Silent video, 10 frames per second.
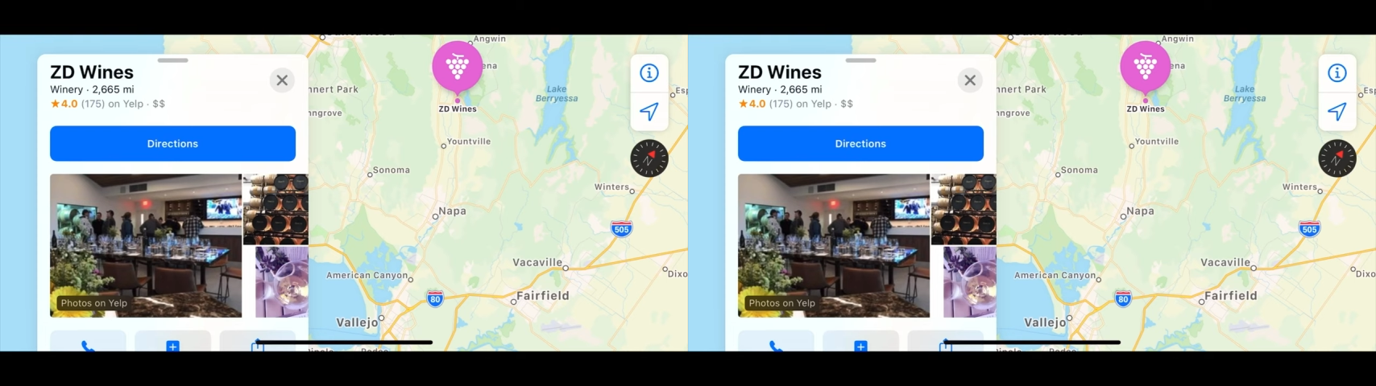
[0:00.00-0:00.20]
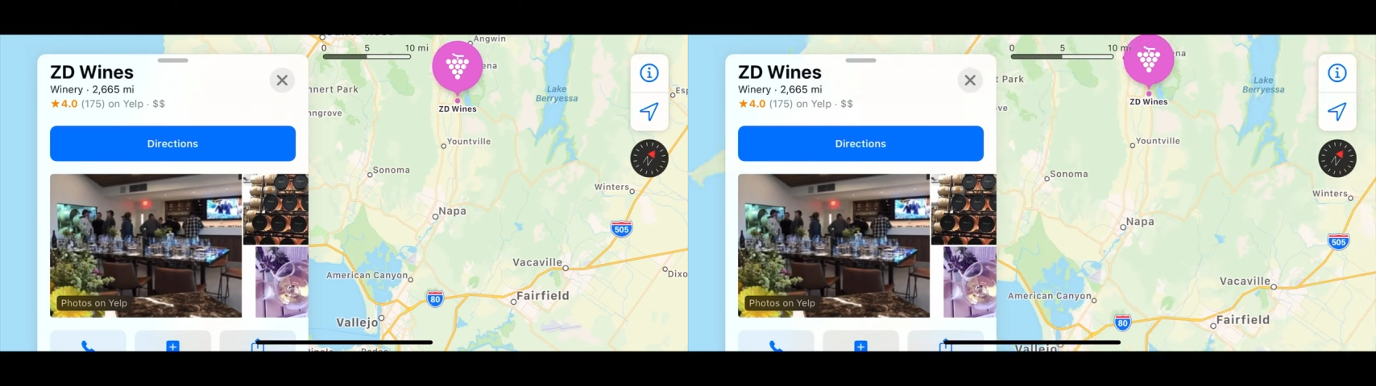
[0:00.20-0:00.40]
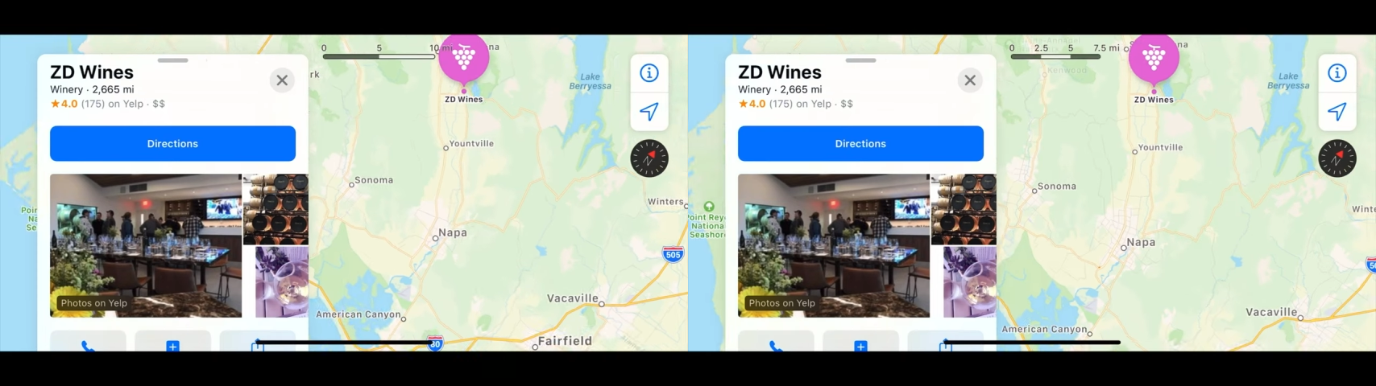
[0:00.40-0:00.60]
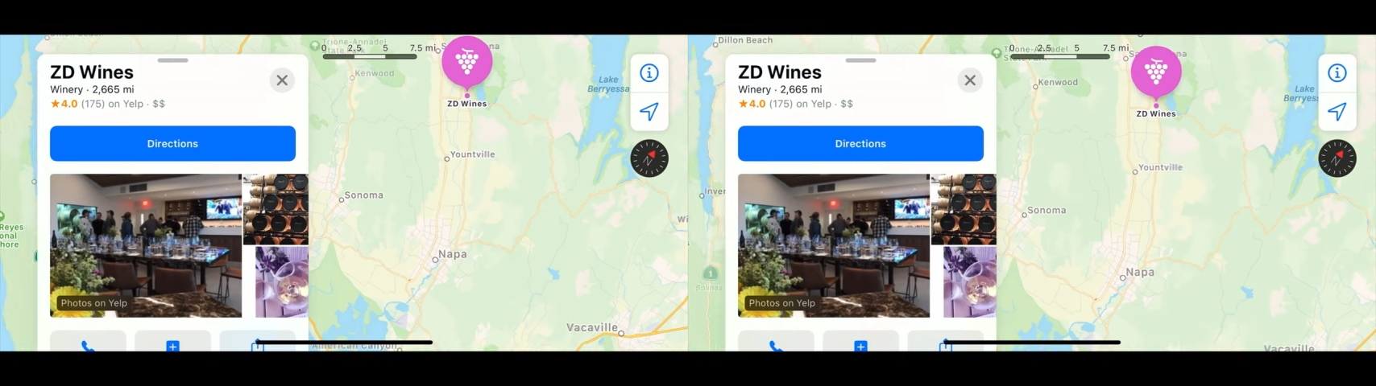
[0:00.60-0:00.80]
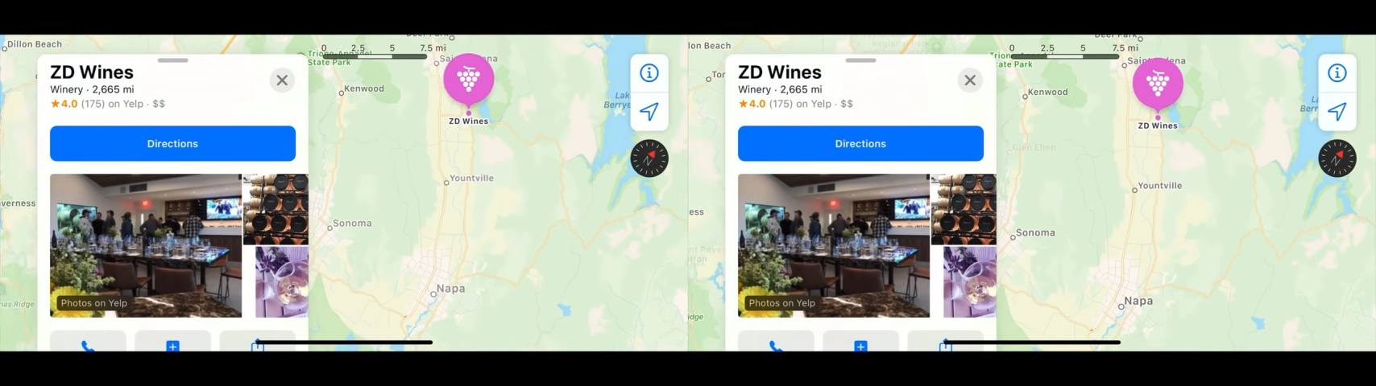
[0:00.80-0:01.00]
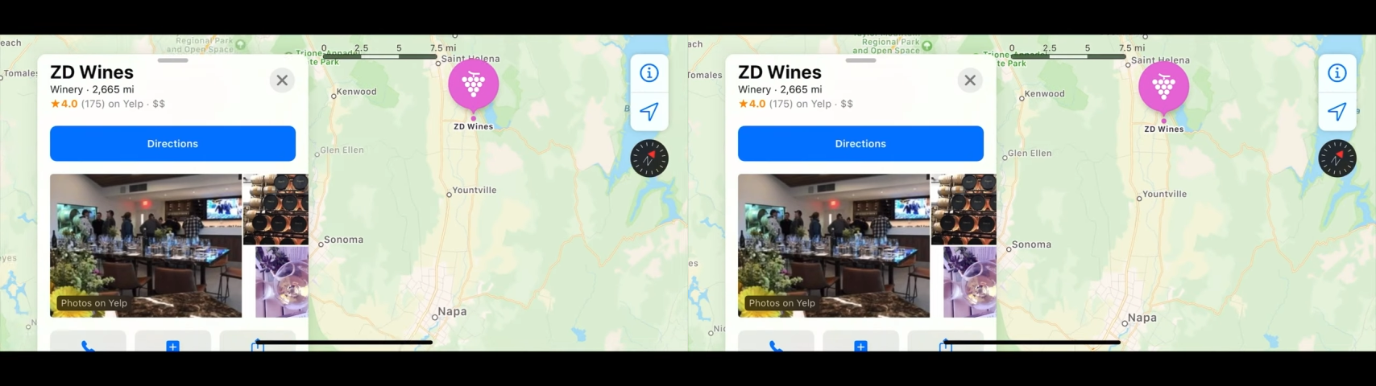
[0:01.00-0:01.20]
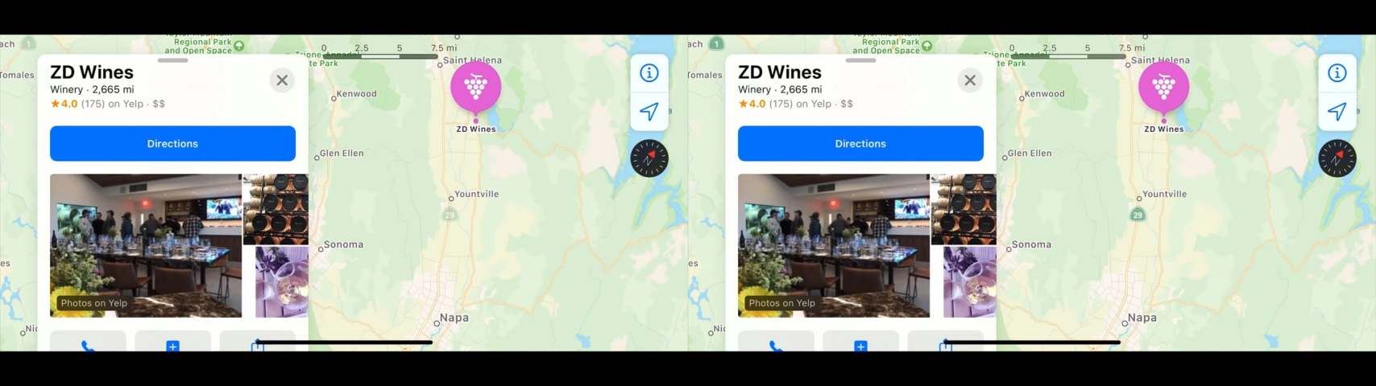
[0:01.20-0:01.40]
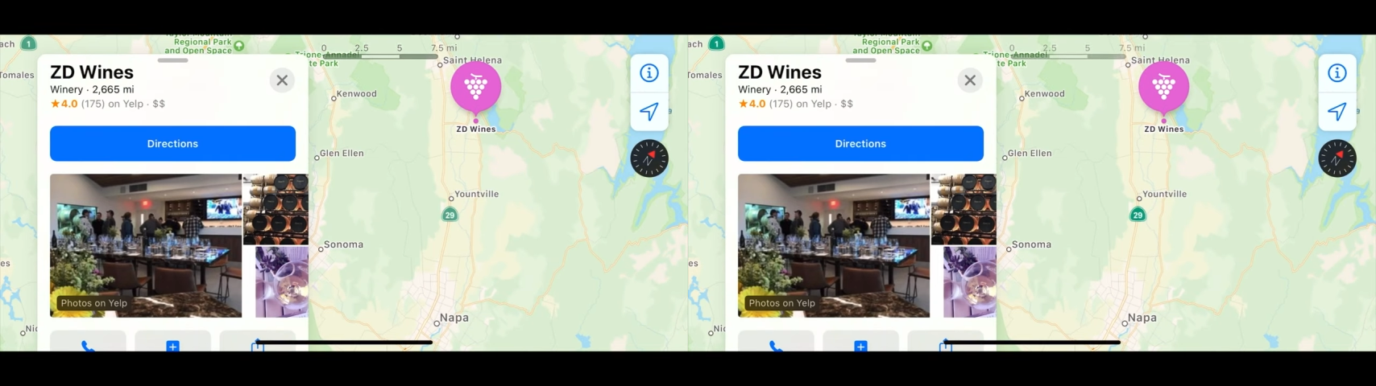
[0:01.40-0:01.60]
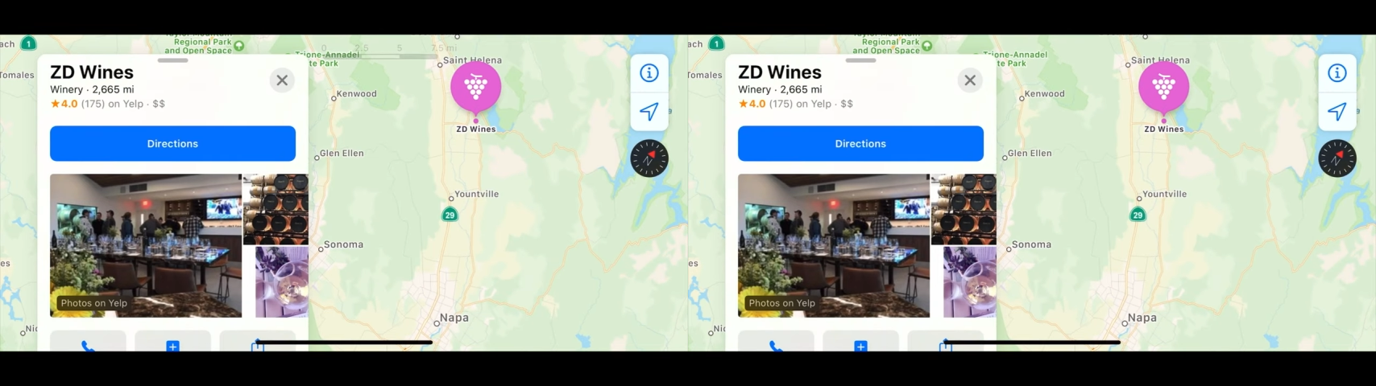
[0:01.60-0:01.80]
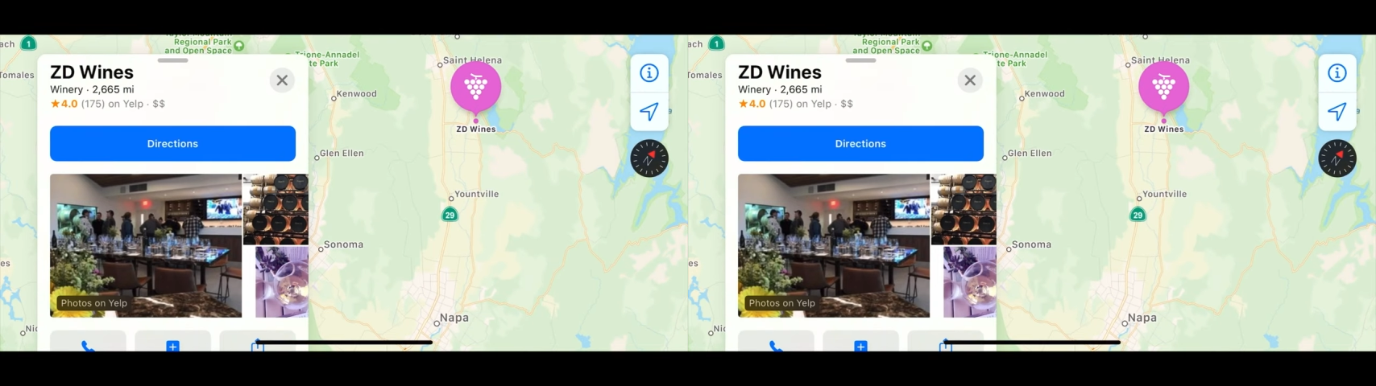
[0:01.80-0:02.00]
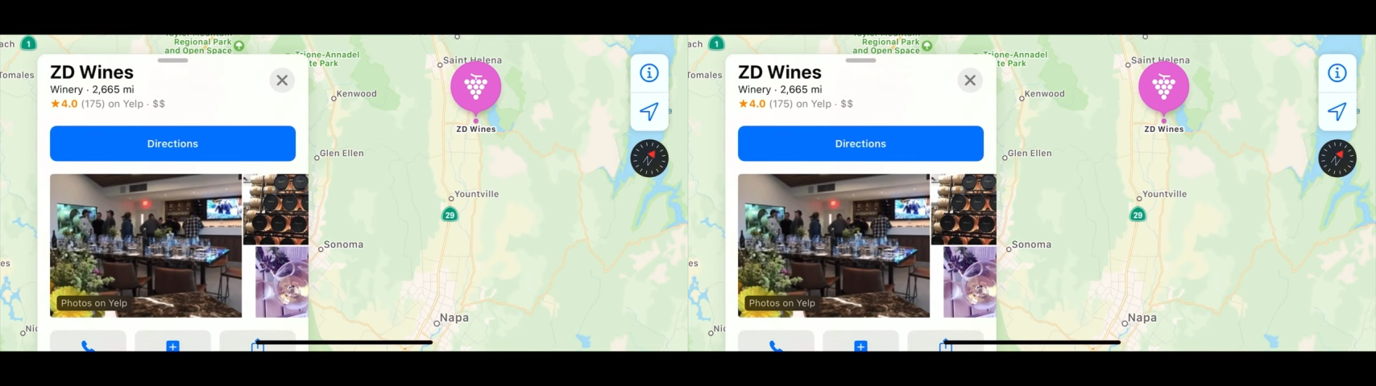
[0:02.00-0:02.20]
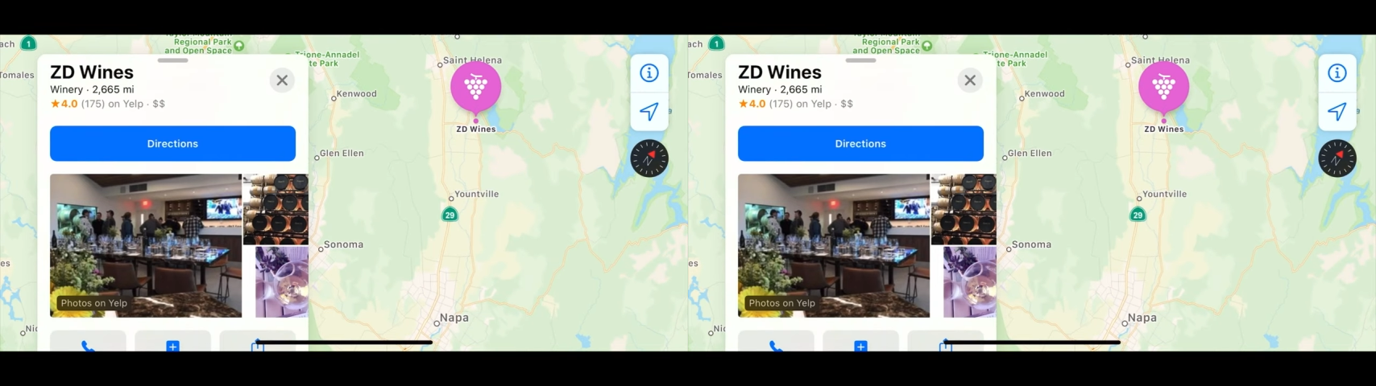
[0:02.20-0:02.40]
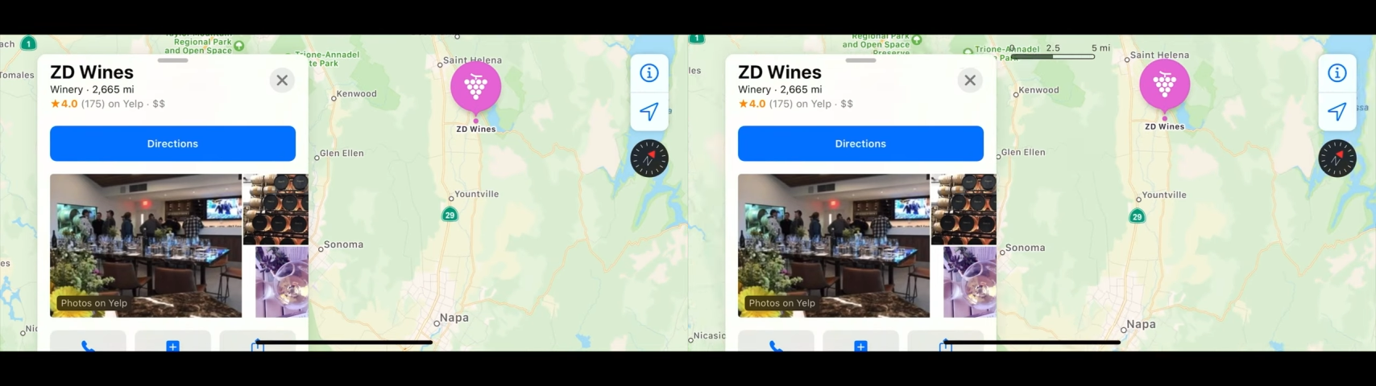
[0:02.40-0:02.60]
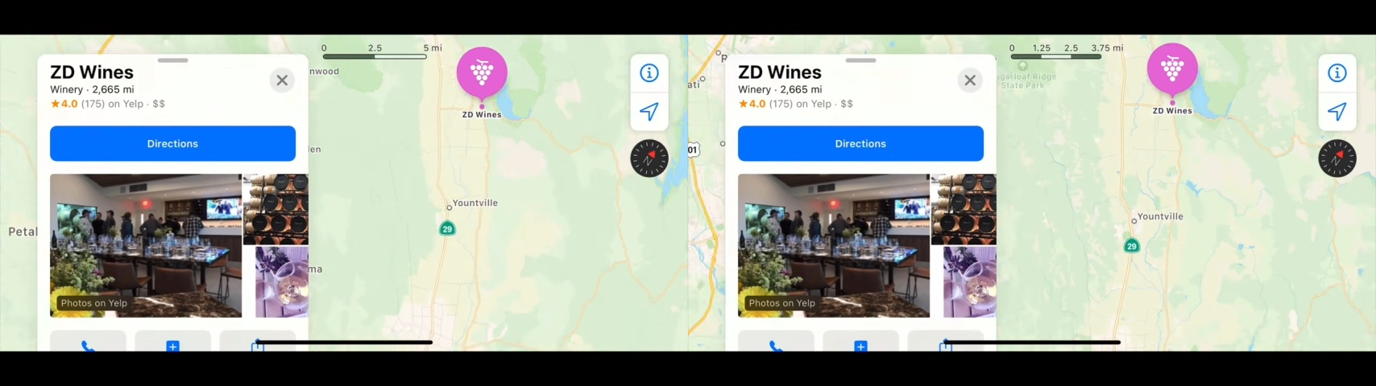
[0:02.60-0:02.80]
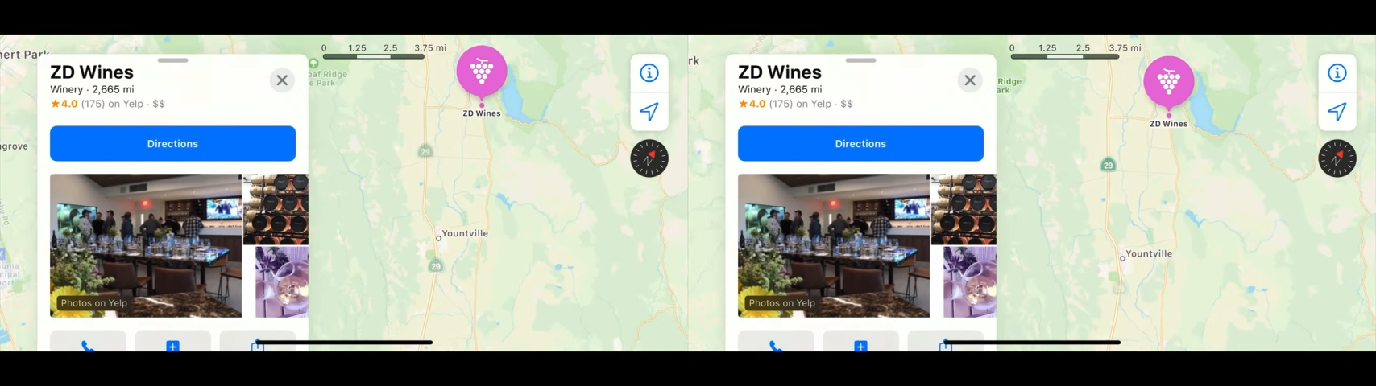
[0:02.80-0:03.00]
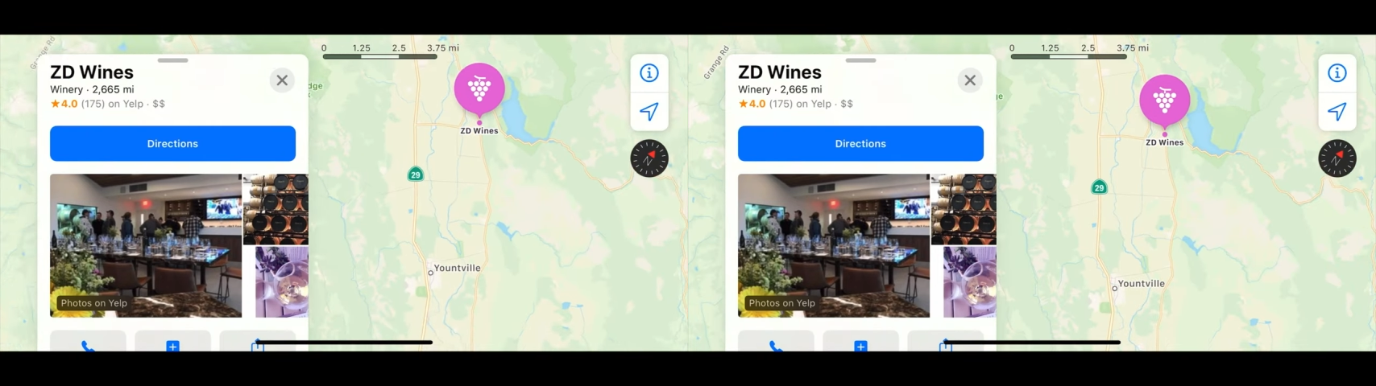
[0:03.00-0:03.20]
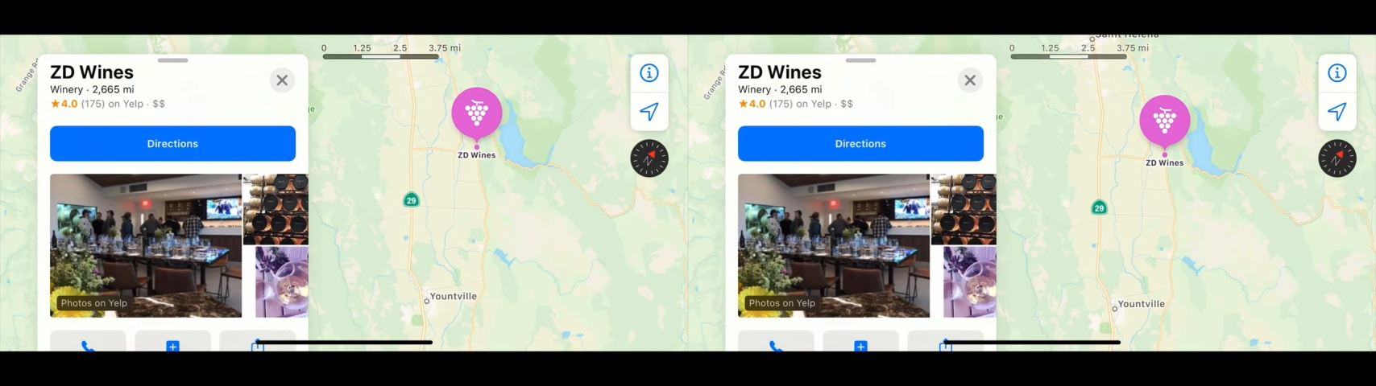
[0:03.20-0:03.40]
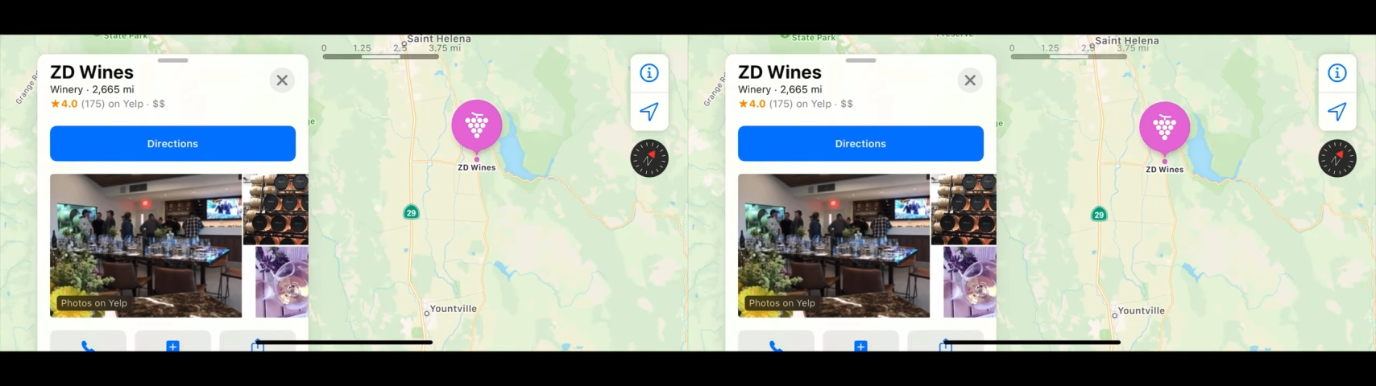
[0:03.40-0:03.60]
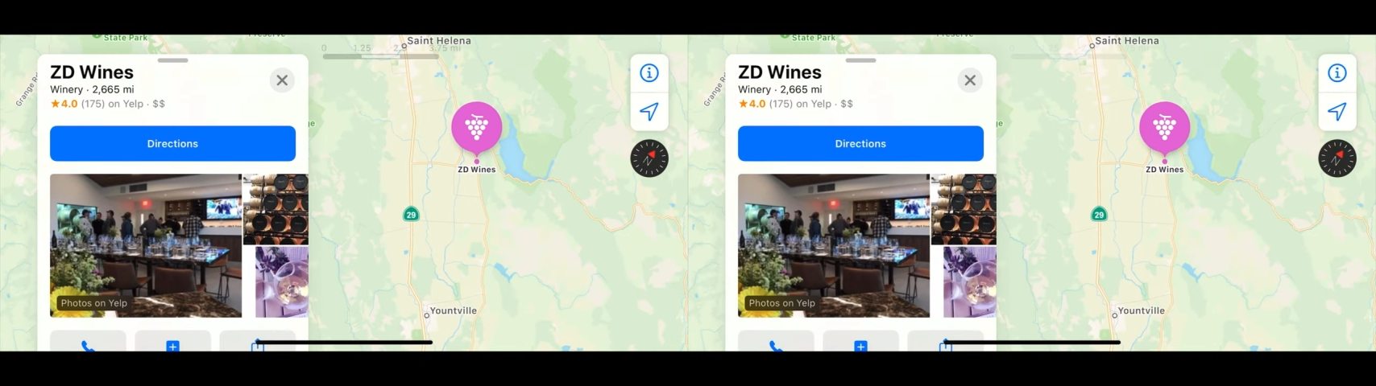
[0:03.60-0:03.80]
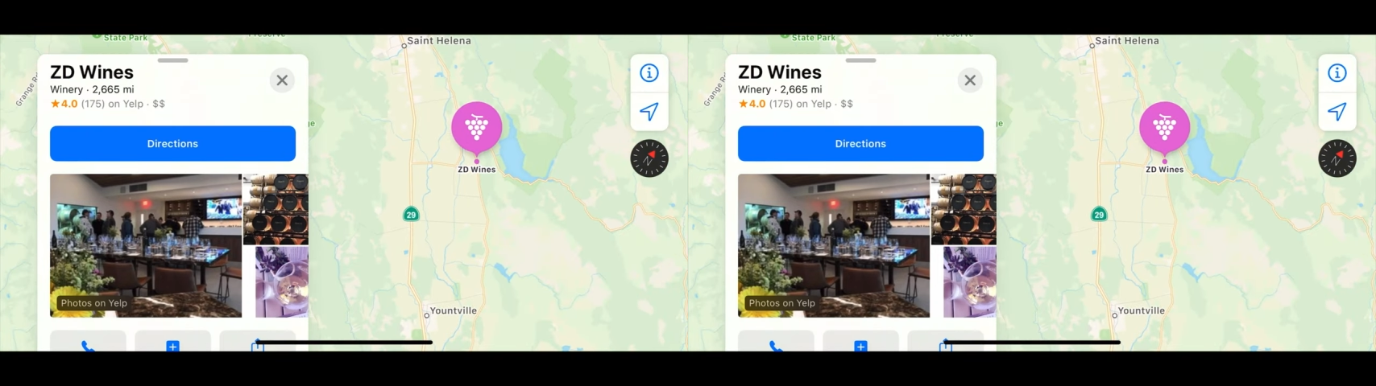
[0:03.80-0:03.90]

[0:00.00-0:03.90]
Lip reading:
(no speaker visible)